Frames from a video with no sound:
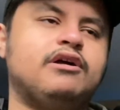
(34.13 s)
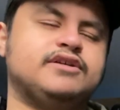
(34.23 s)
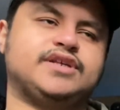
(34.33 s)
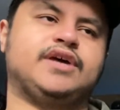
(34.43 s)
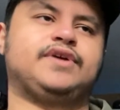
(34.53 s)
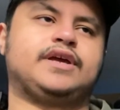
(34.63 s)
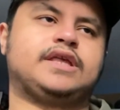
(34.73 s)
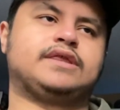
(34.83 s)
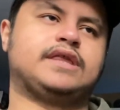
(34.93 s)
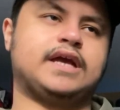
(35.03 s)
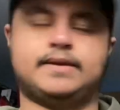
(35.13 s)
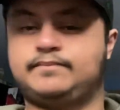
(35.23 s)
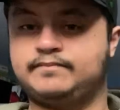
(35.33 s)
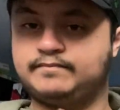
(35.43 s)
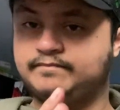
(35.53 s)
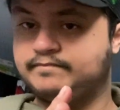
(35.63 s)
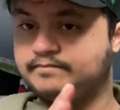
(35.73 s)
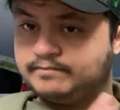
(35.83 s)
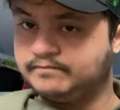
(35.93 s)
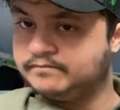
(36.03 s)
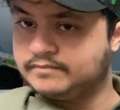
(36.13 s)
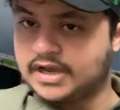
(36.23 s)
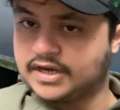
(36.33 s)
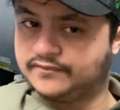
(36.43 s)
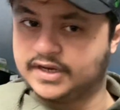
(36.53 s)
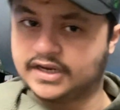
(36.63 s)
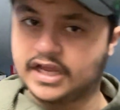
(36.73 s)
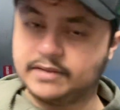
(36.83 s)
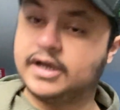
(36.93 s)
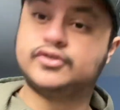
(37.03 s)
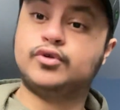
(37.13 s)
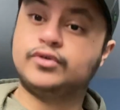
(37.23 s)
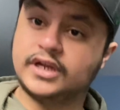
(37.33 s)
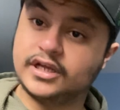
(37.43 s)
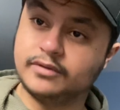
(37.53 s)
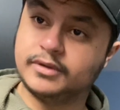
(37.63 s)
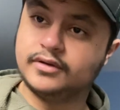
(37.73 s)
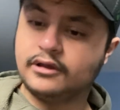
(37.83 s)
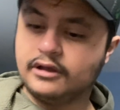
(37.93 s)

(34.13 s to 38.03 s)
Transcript: So I think they had a feeling that he might have torn the ligament.